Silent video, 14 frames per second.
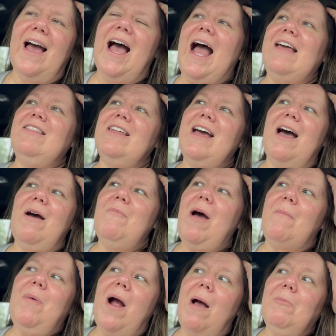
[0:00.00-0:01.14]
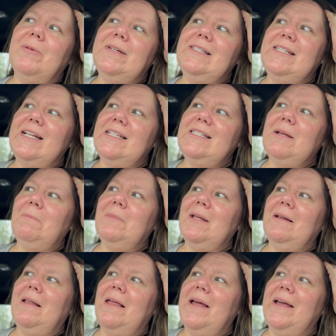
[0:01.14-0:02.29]
I probably said something
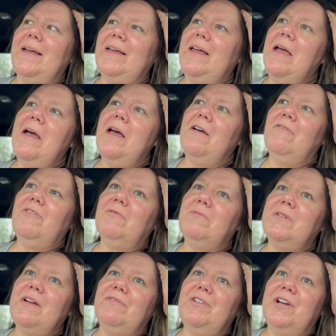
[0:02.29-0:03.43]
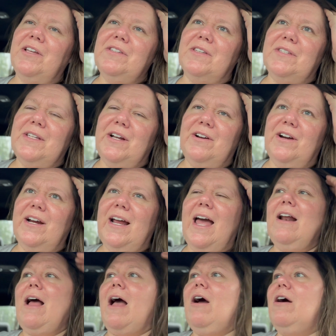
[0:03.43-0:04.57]
like, "Yeah, if it was ever necessary."
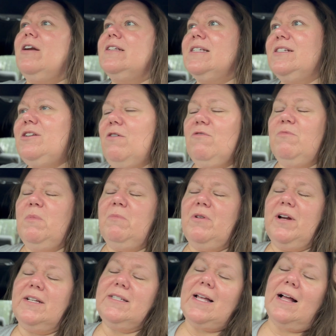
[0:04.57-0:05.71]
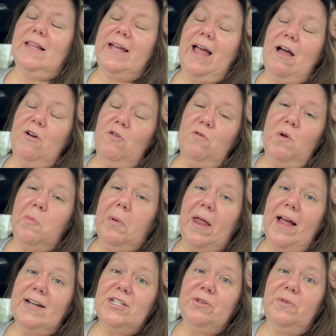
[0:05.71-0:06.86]
I honestly don't remember exactly how I
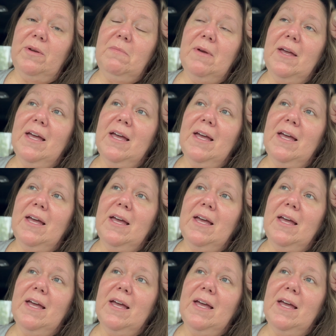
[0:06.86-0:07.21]
replied to him.